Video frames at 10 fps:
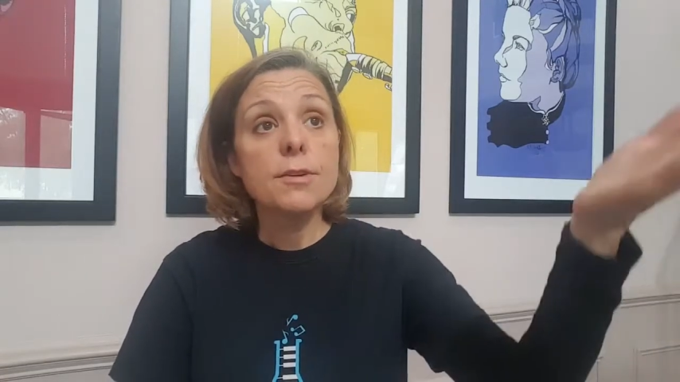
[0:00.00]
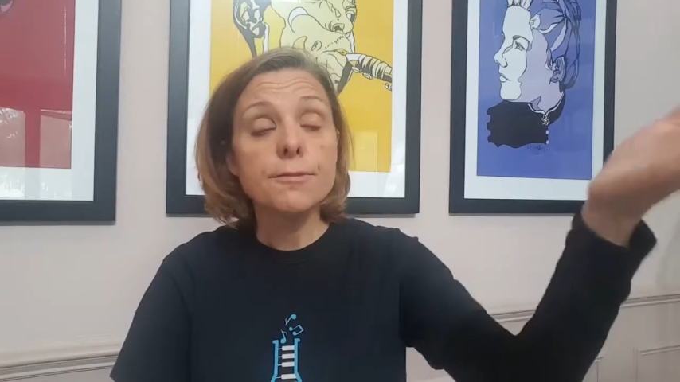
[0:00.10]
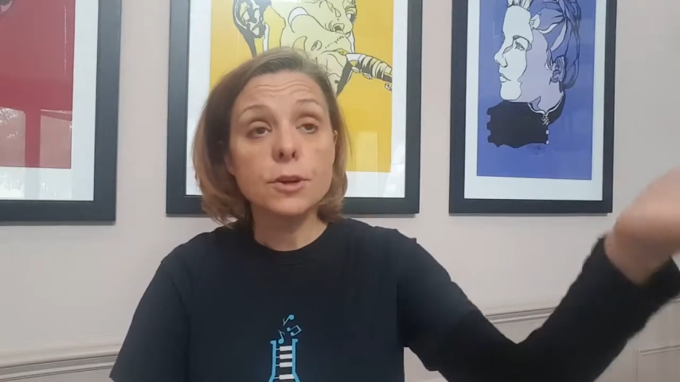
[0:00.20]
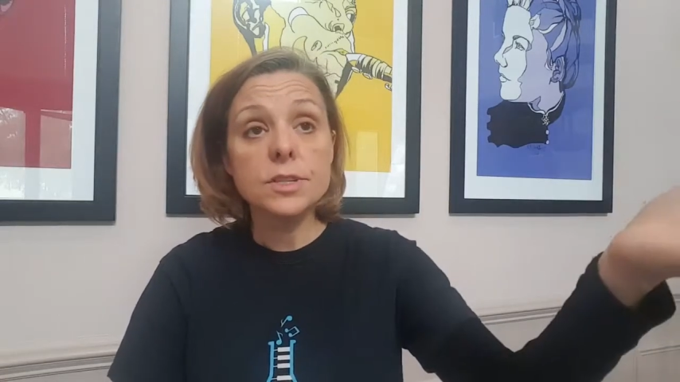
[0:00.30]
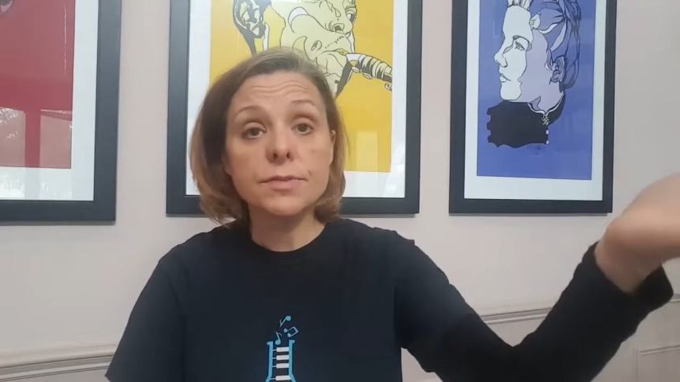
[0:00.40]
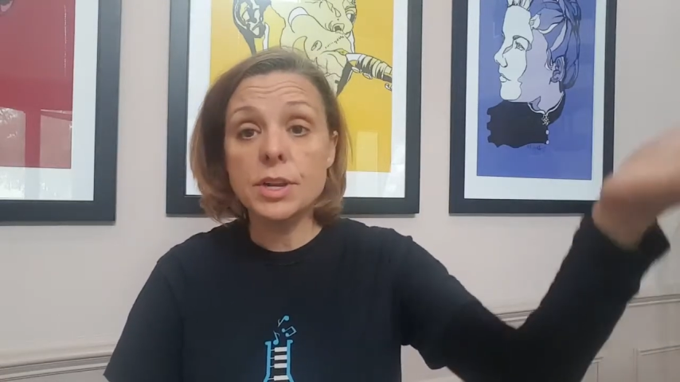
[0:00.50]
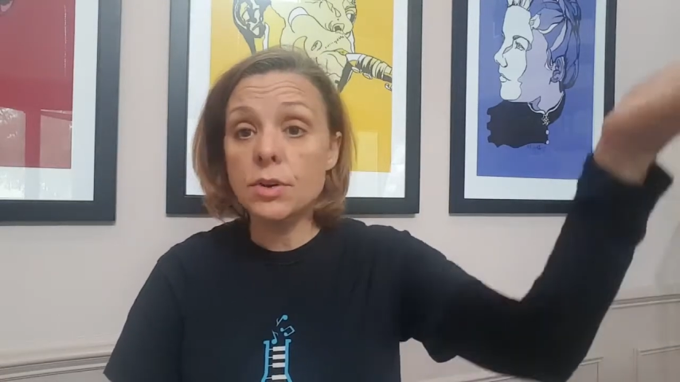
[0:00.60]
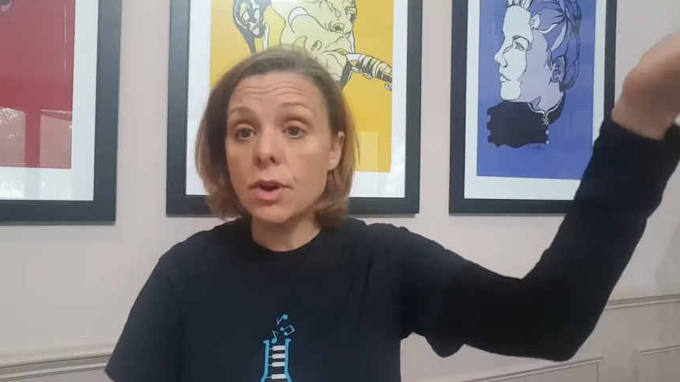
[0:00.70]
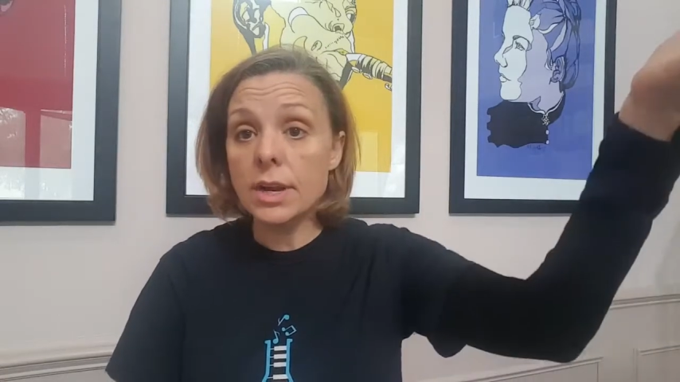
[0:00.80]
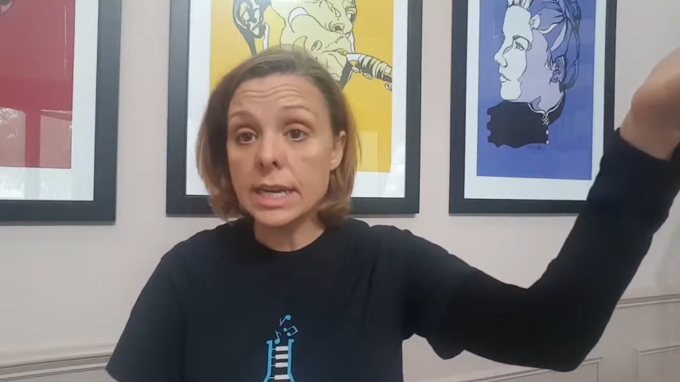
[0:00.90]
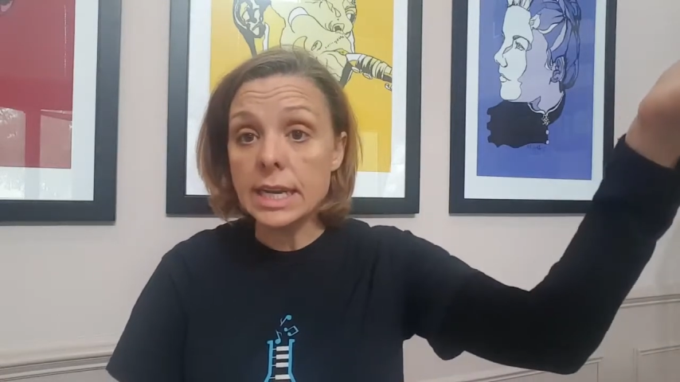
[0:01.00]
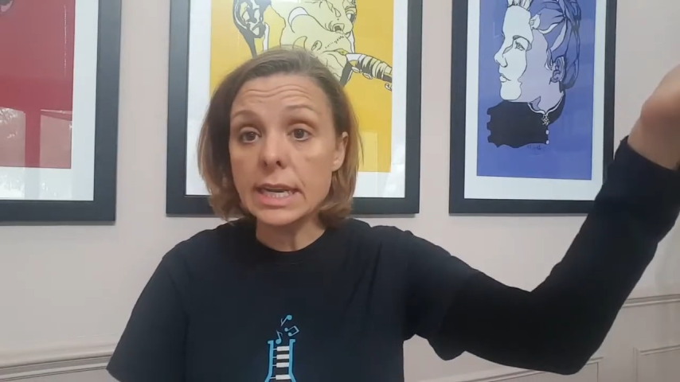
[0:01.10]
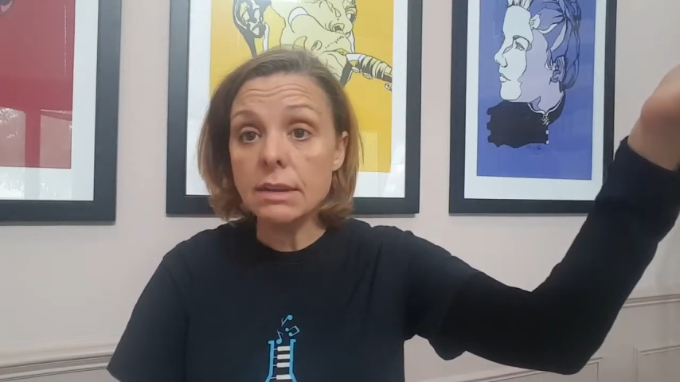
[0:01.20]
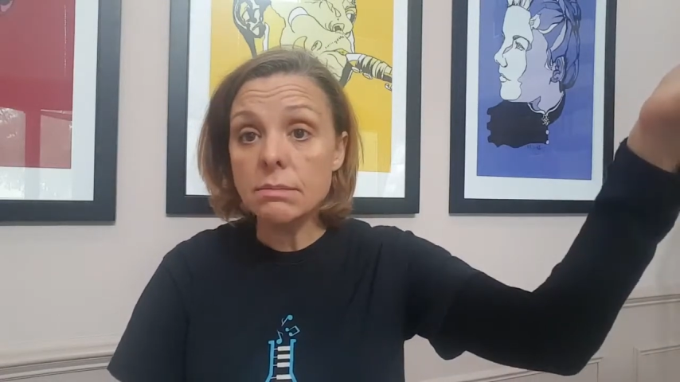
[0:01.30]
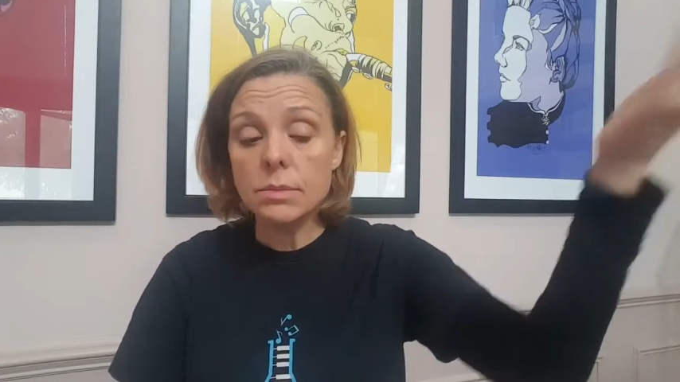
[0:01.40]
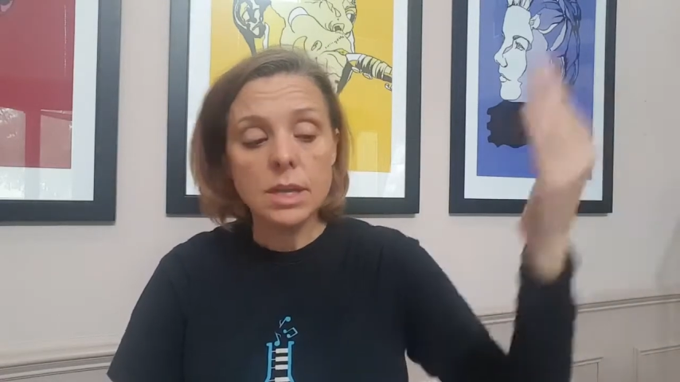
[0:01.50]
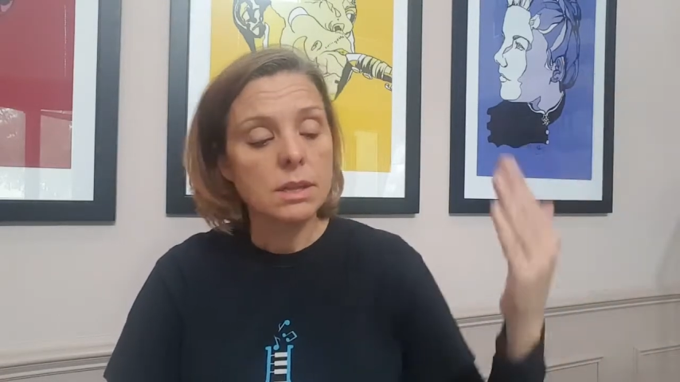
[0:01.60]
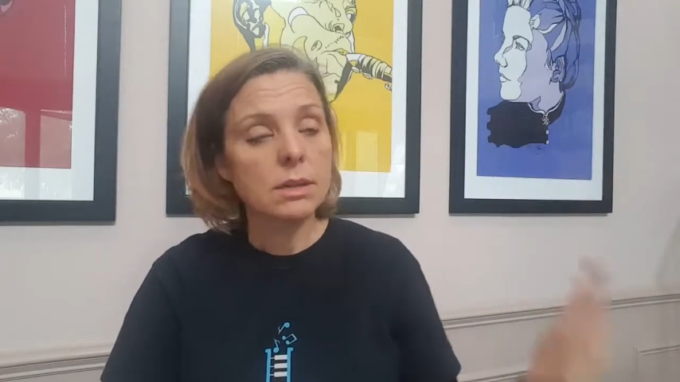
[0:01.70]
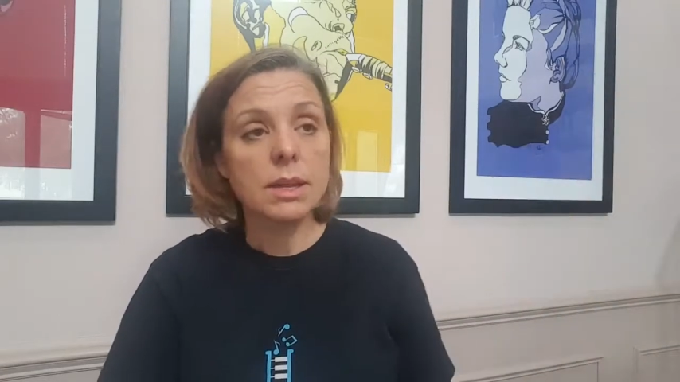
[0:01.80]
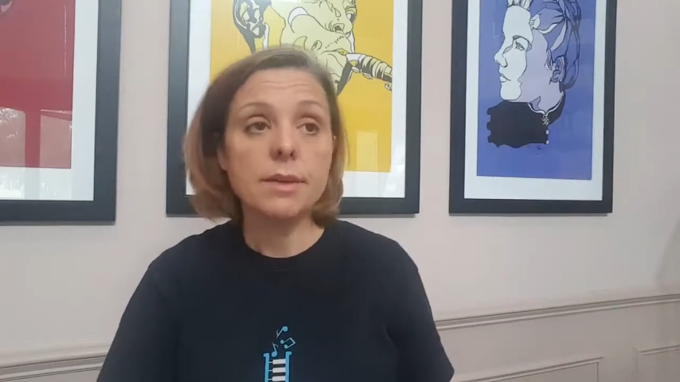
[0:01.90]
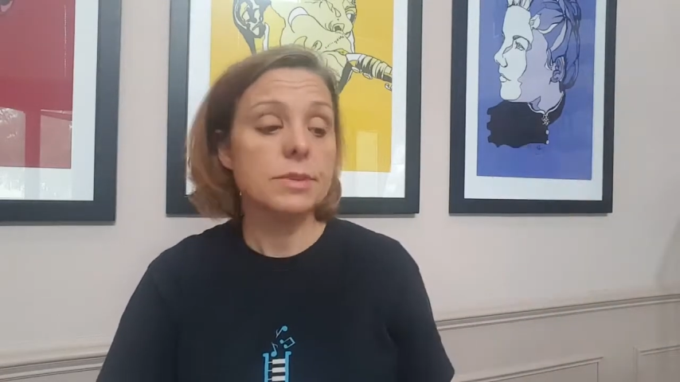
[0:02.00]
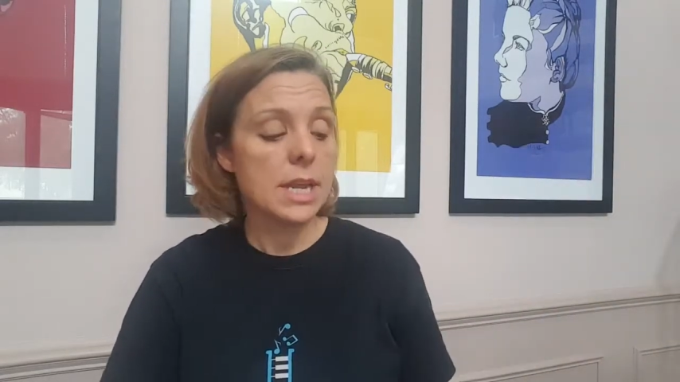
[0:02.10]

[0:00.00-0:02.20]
first finger on E, left